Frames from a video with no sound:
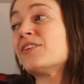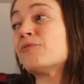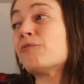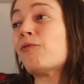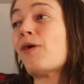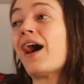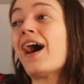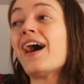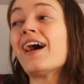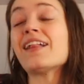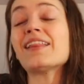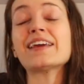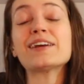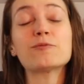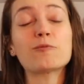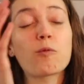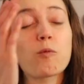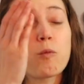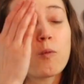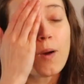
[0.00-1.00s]
Why? Like,
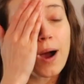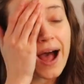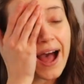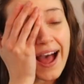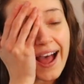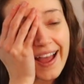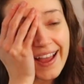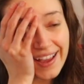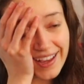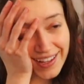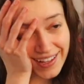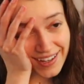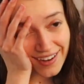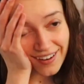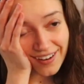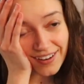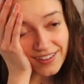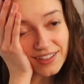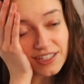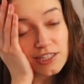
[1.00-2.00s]
why
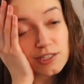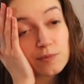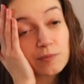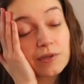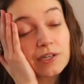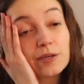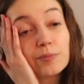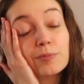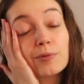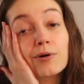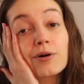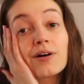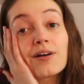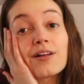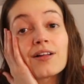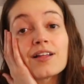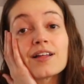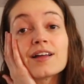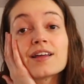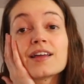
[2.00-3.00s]
are these
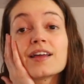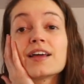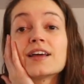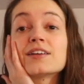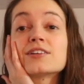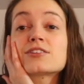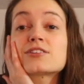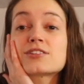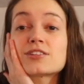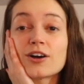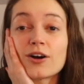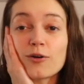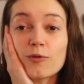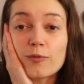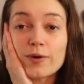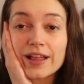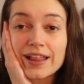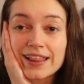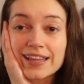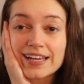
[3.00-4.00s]
people so
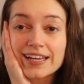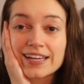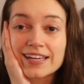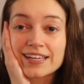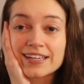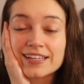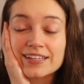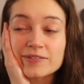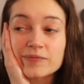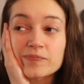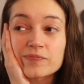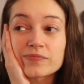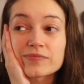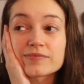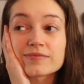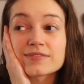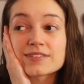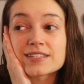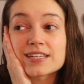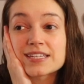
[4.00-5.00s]
willing
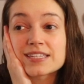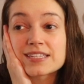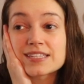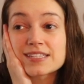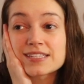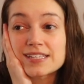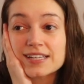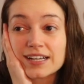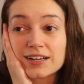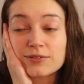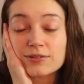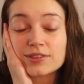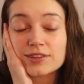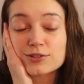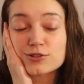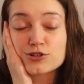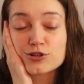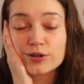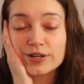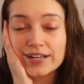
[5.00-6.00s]
to stick with the
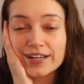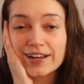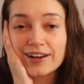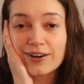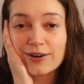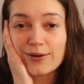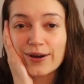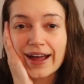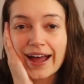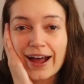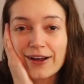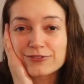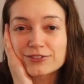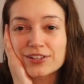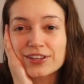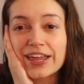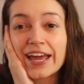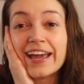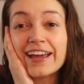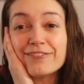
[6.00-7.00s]
trio after
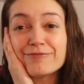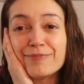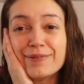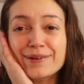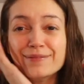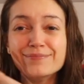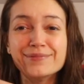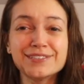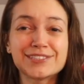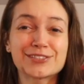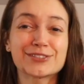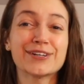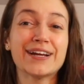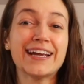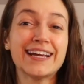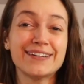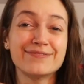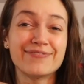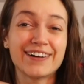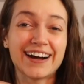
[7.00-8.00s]
they've been
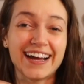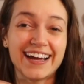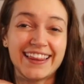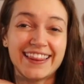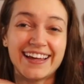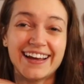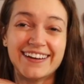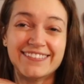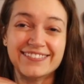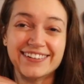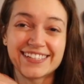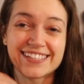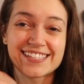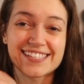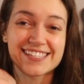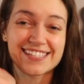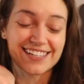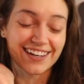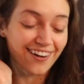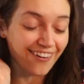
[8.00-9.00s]
betrayed by them? It's
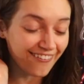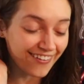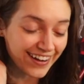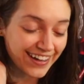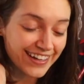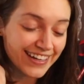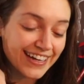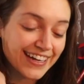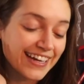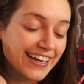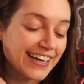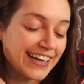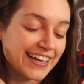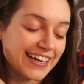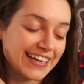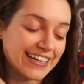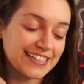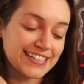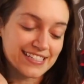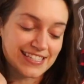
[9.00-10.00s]
so
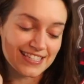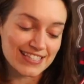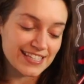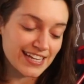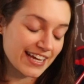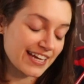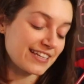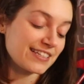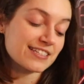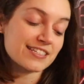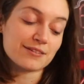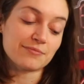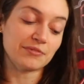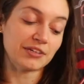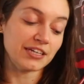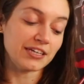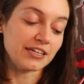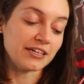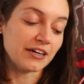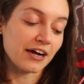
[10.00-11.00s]
insane to
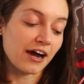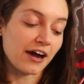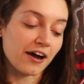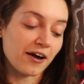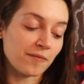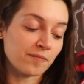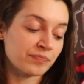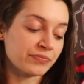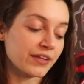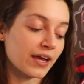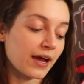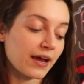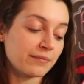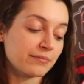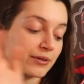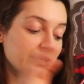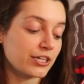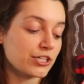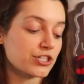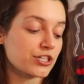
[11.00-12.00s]
me. Um, I'm
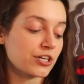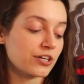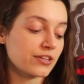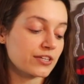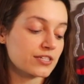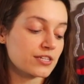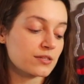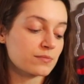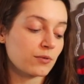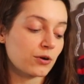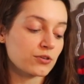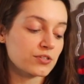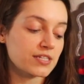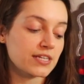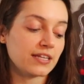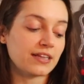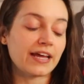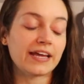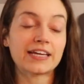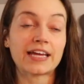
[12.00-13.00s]
pretty sure this is
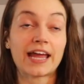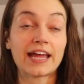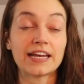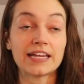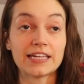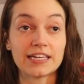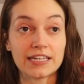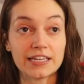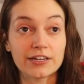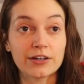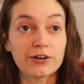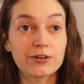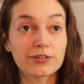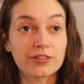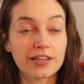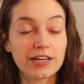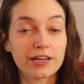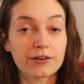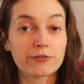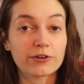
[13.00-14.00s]
mostly like an ego
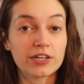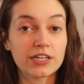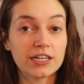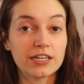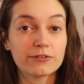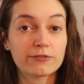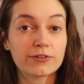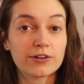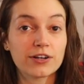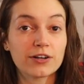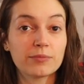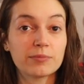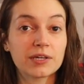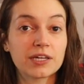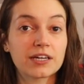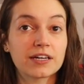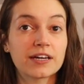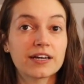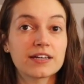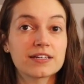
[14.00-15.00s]
thing for Kiefer
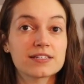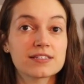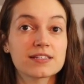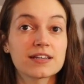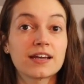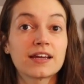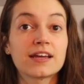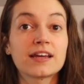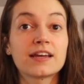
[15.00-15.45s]
because